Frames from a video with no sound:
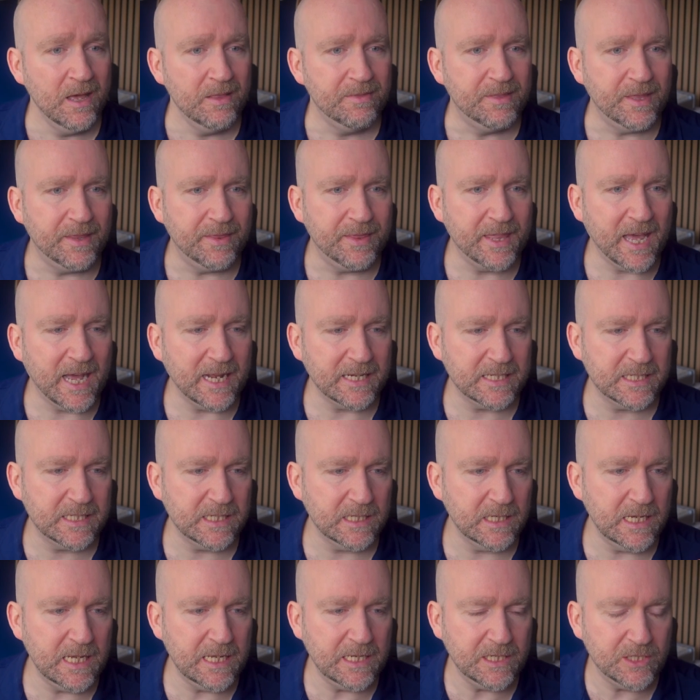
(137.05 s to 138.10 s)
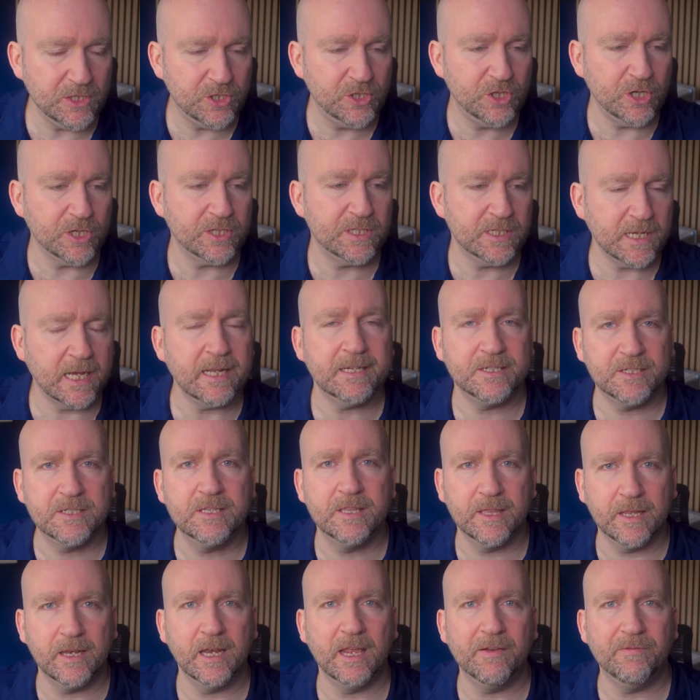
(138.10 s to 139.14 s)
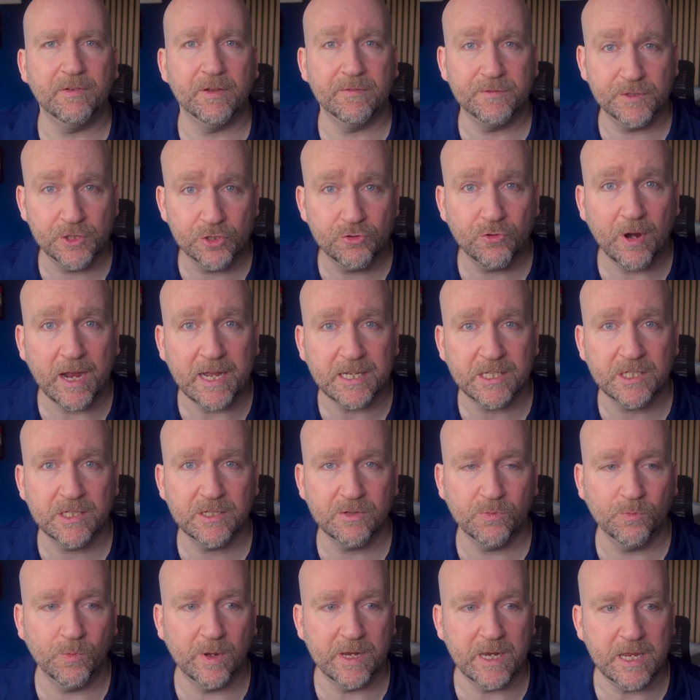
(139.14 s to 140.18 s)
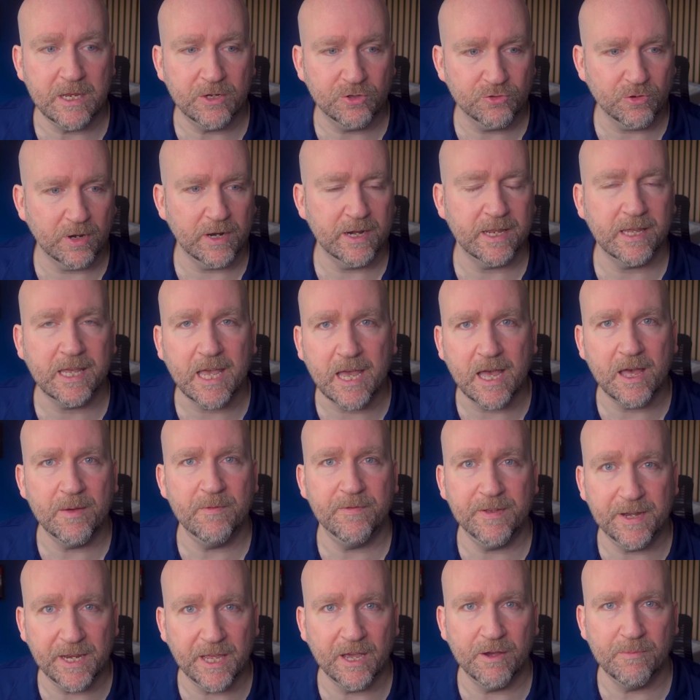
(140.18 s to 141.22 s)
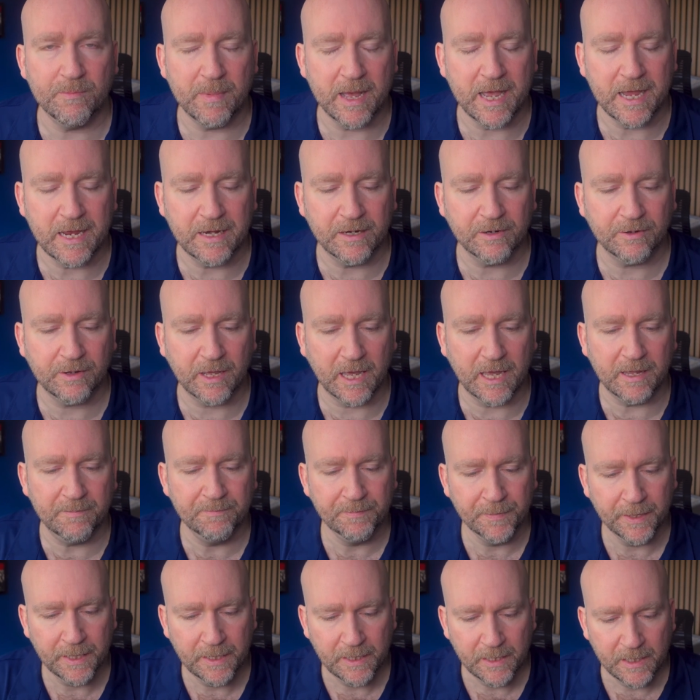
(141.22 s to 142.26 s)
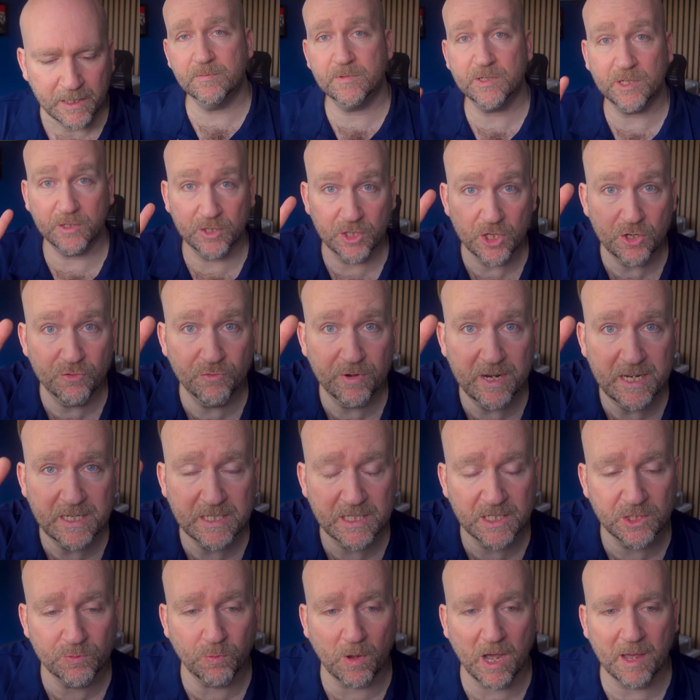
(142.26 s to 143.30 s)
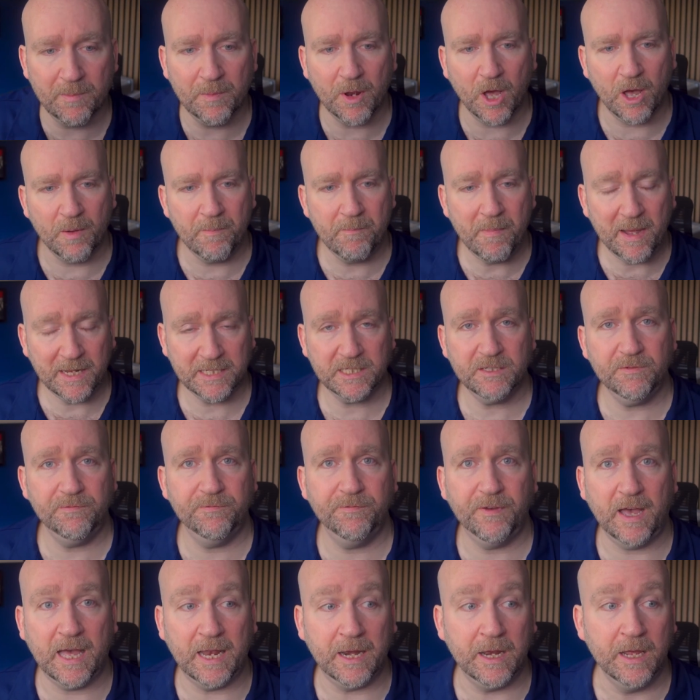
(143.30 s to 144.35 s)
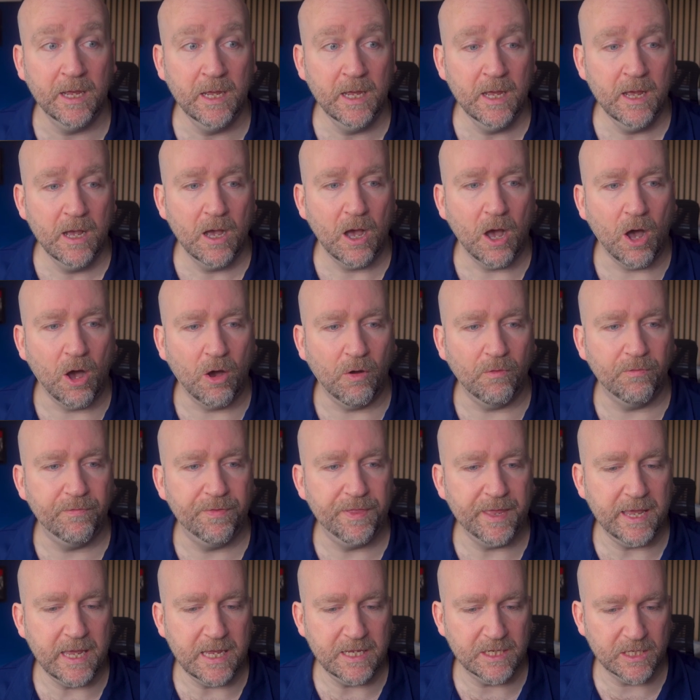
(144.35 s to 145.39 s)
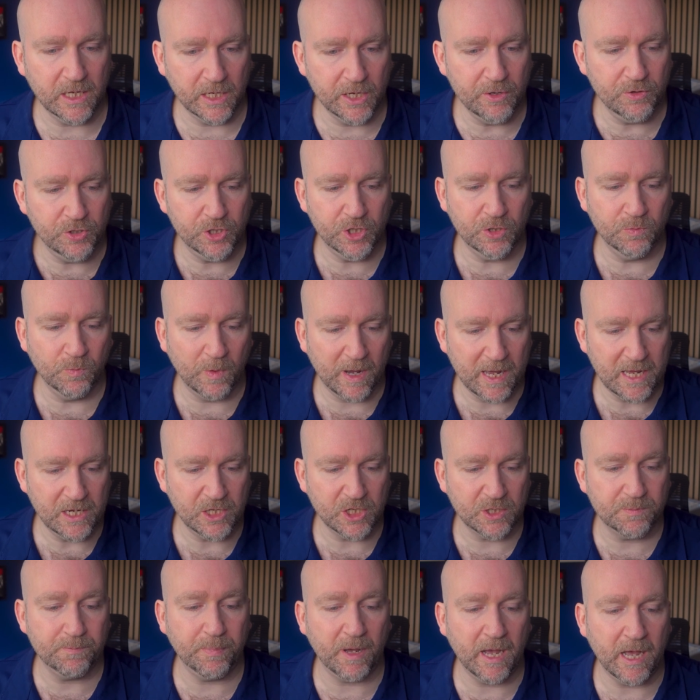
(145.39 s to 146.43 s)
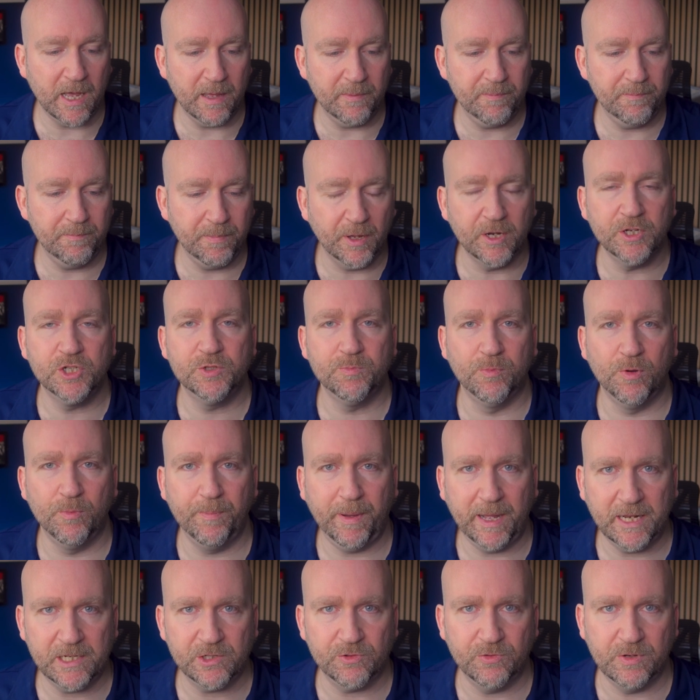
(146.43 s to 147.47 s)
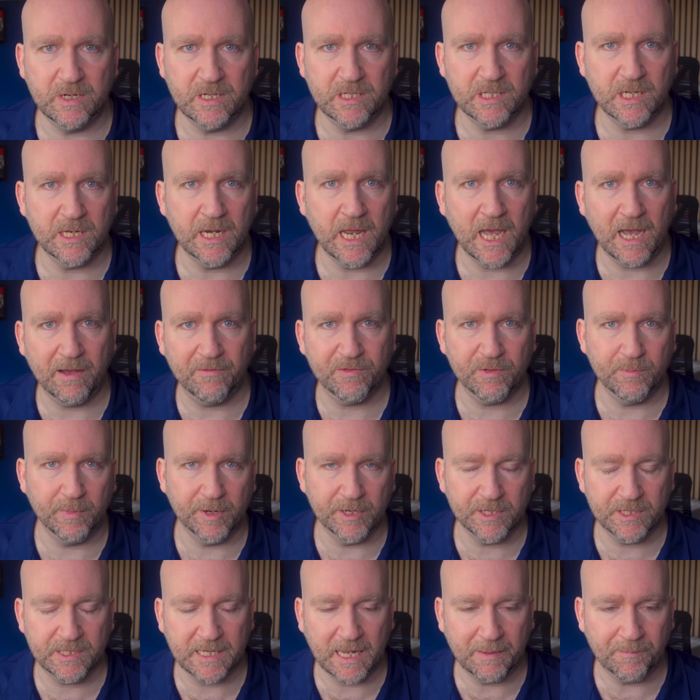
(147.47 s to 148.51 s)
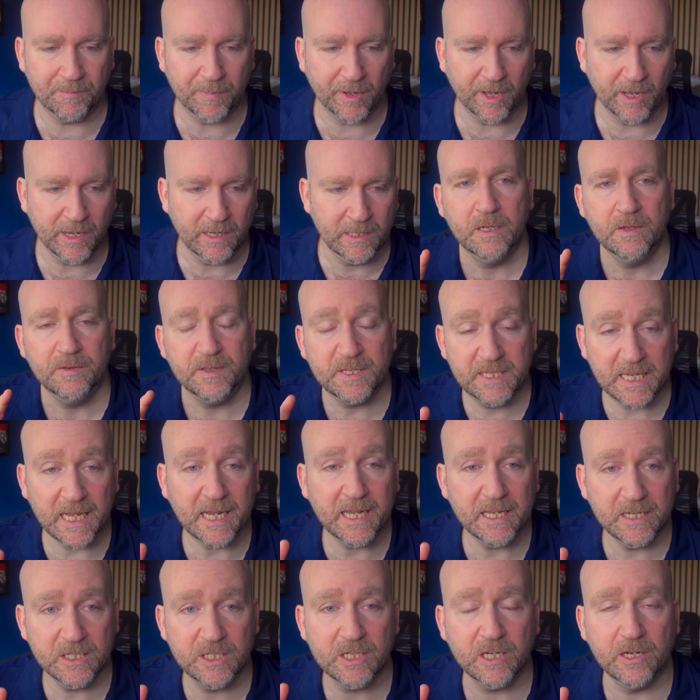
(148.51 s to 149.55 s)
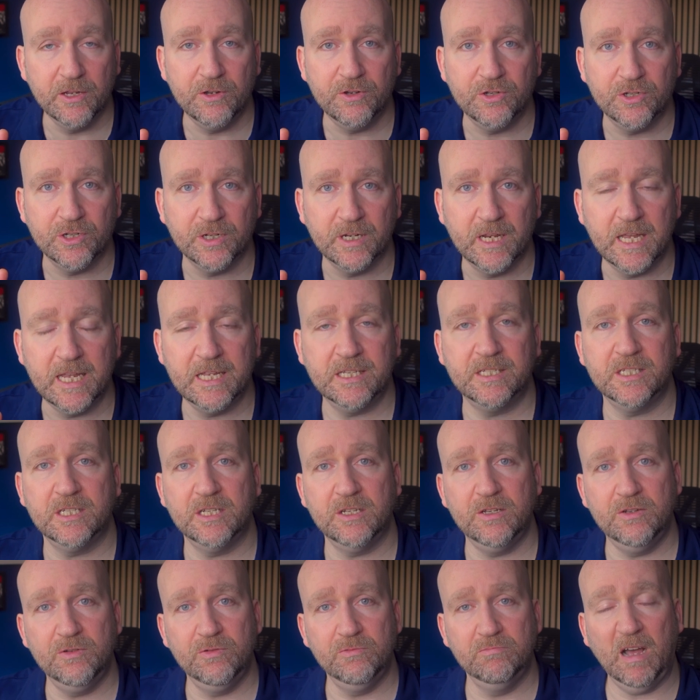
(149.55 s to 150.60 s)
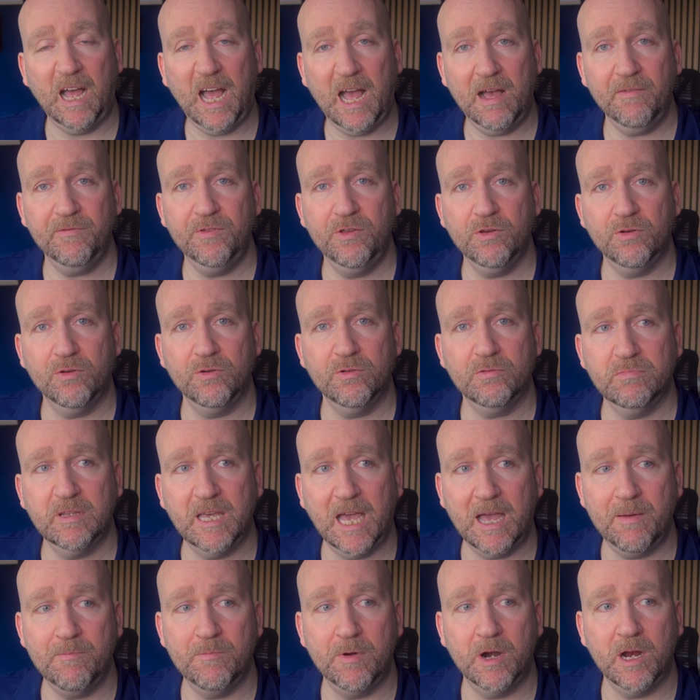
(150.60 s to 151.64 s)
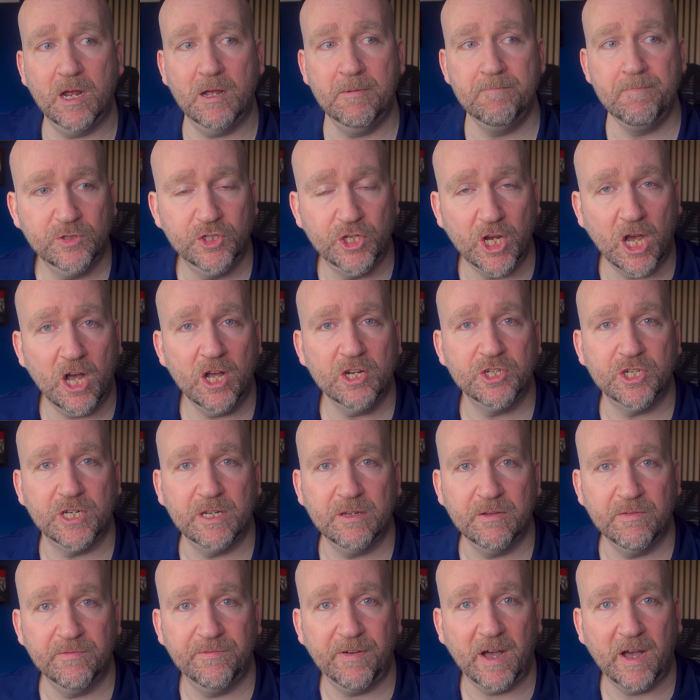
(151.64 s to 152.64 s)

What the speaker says: then it just adds to the level of stress when you're trying to get a video made, okay? So 2 reasons why I'm not a massive fan of the solution where you just buy a bunch more batteries and have them on standby. The second solution is to have your camera charging